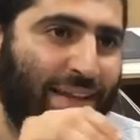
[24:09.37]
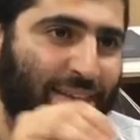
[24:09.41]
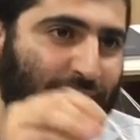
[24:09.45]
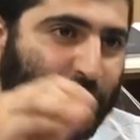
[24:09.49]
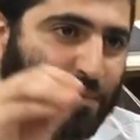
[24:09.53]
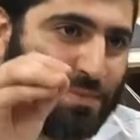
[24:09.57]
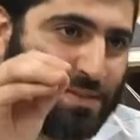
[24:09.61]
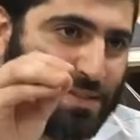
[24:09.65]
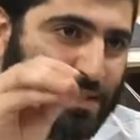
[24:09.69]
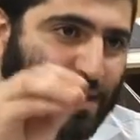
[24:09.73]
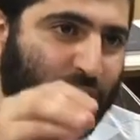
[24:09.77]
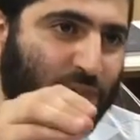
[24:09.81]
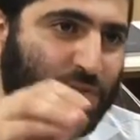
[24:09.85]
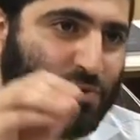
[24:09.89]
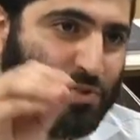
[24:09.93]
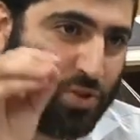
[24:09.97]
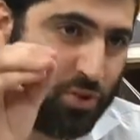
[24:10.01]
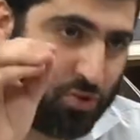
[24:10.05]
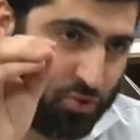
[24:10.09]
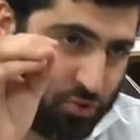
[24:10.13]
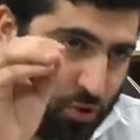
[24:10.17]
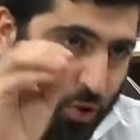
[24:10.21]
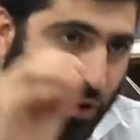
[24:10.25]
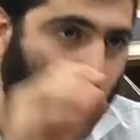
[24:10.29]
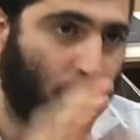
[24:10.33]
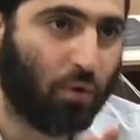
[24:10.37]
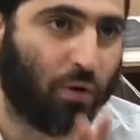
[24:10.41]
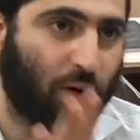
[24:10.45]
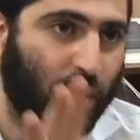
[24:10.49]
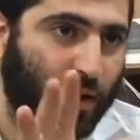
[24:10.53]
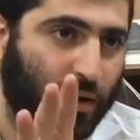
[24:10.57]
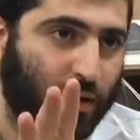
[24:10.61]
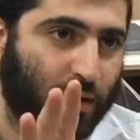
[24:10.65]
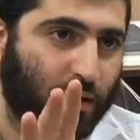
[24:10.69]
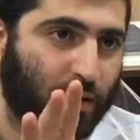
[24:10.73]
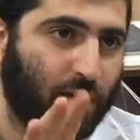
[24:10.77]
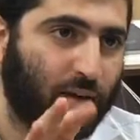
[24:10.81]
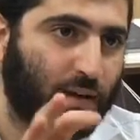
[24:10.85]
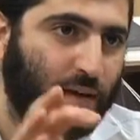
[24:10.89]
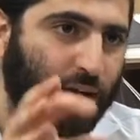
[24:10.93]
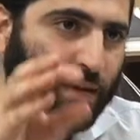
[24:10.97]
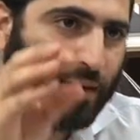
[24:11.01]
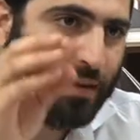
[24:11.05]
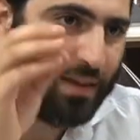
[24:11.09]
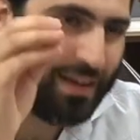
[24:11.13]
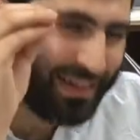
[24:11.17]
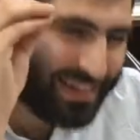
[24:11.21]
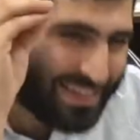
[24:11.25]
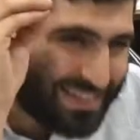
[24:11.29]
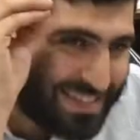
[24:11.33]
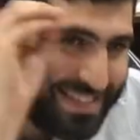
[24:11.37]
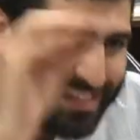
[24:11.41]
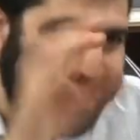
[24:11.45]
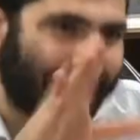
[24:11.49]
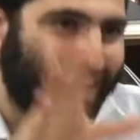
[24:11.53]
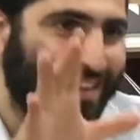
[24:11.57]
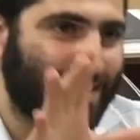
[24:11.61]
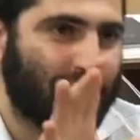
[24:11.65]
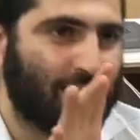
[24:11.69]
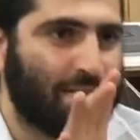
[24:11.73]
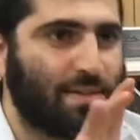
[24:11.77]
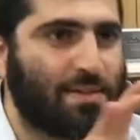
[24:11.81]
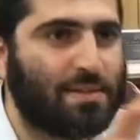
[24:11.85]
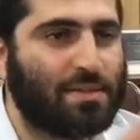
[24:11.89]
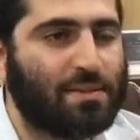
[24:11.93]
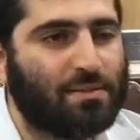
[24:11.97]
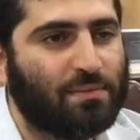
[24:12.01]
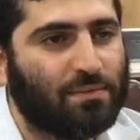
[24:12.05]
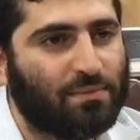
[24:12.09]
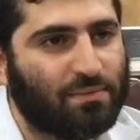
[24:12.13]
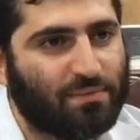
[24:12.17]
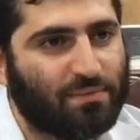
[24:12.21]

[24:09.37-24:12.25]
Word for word: themselves to Torah, it stays.